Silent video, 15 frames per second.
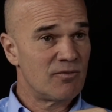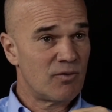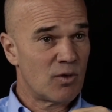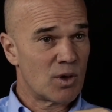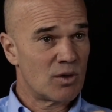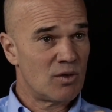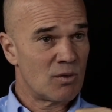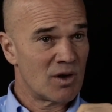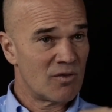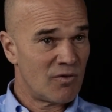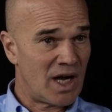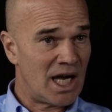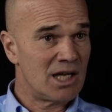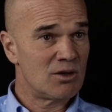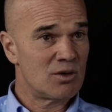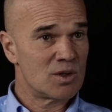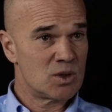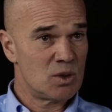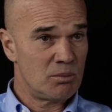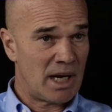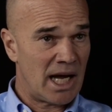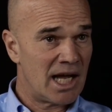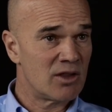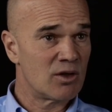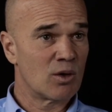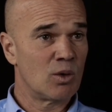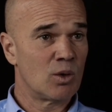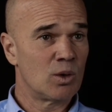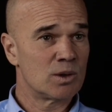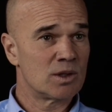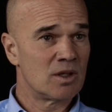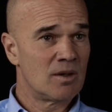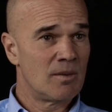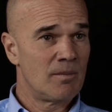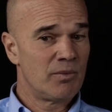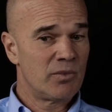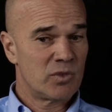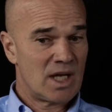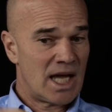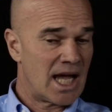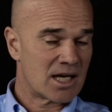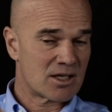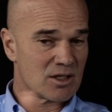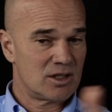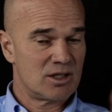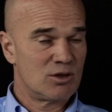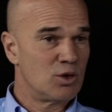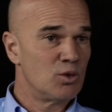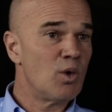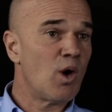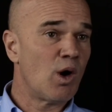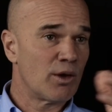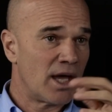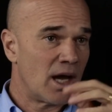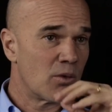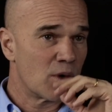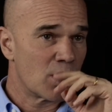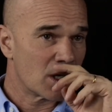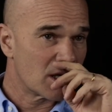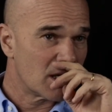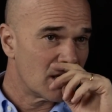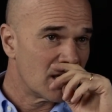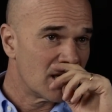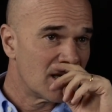for the refiners who buy the gold to actually do all that work.